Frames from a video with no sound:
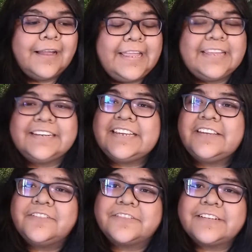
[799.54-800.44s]
And he
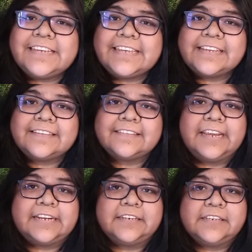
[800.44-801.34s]
usually gets
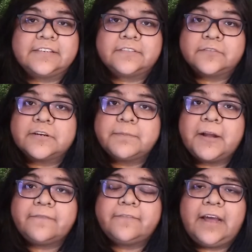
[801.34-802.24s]
like the
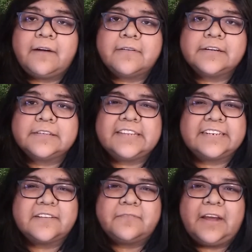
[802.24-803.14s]
store-bought flowers,
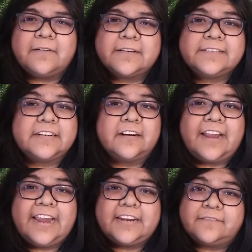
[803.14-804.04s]
like the flowers that are
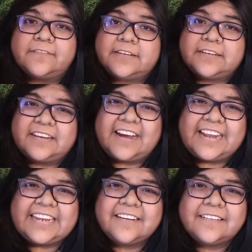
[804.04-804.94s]
kind of
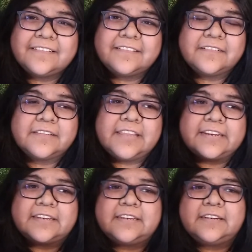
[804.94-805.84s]
dyed,
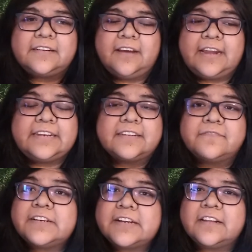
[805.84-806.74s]
like dyed
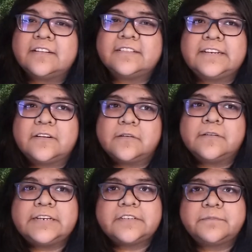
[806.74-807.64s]
different colors, like
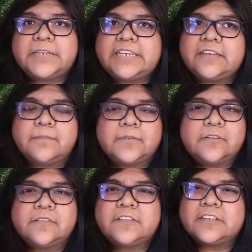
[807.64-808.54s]
orange, pink,
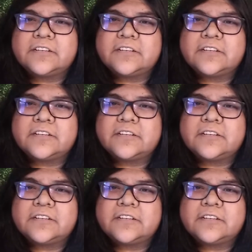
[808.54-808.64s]
blues,